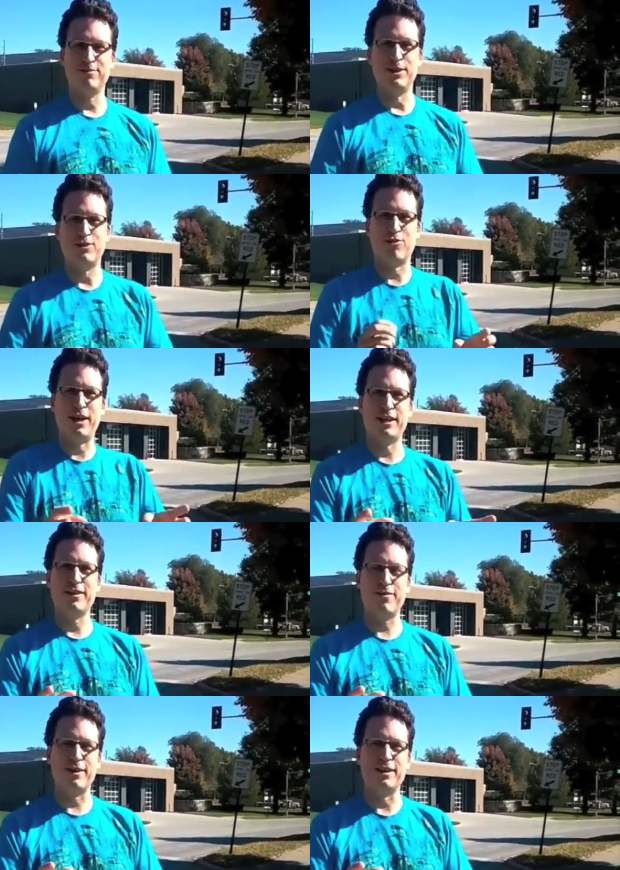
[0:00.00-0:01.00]
but try to
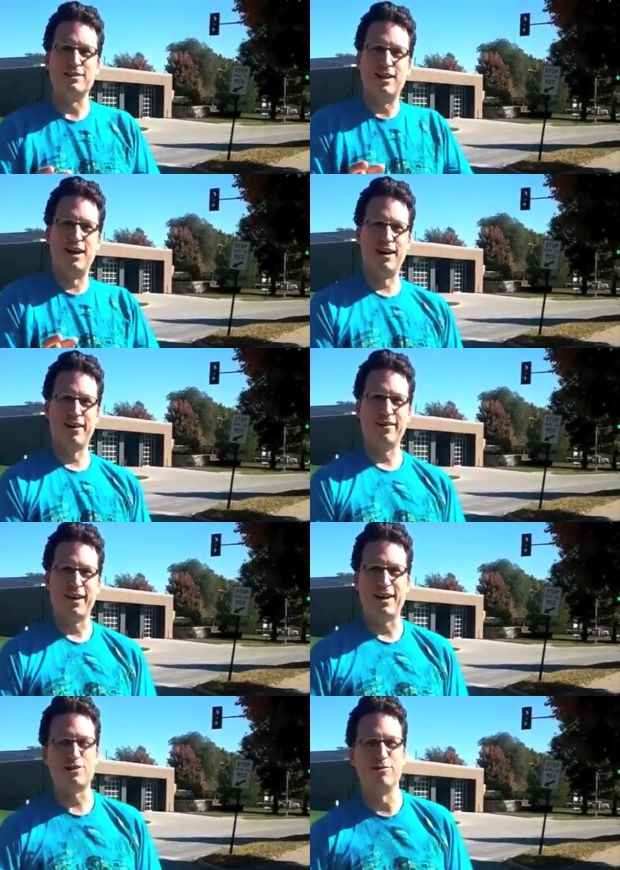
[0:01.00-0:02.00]
get things on the
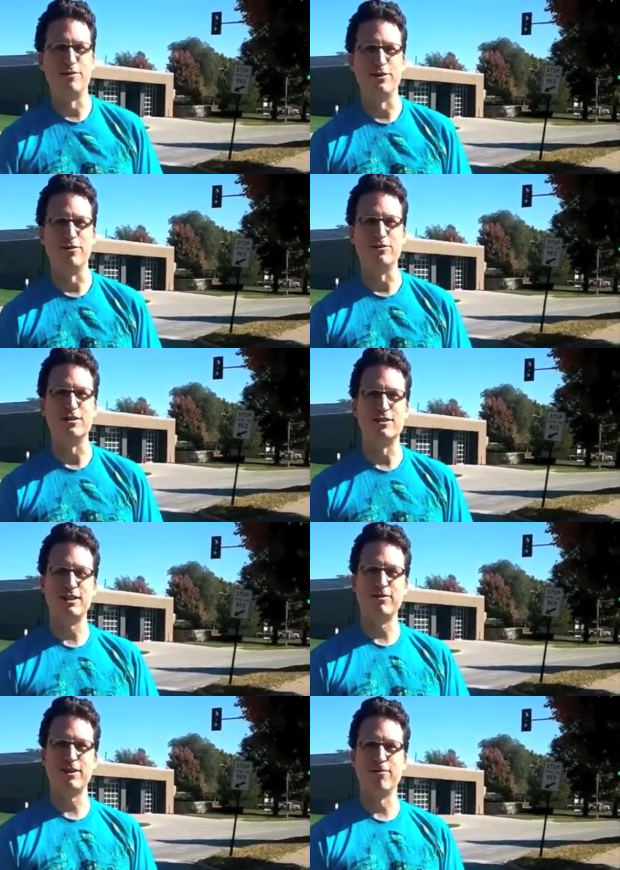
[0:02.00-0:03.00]
actual phones and
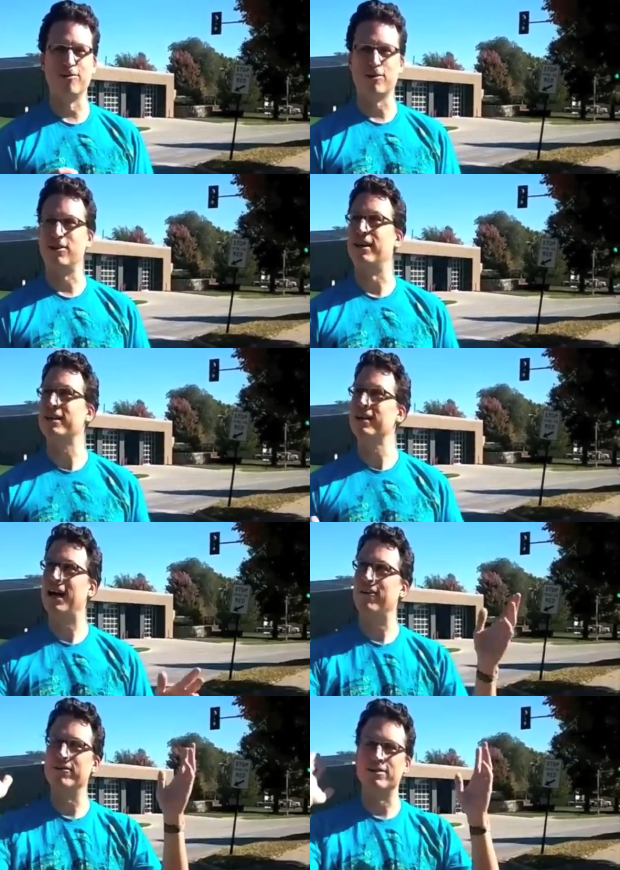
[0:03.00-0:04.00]
see what they work like.
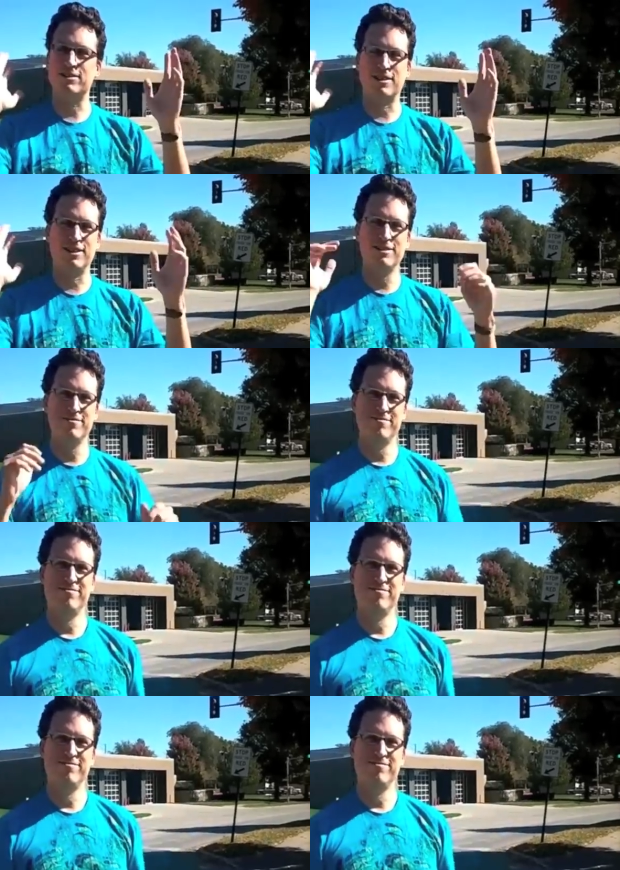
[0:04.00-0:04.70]
Out in the sun,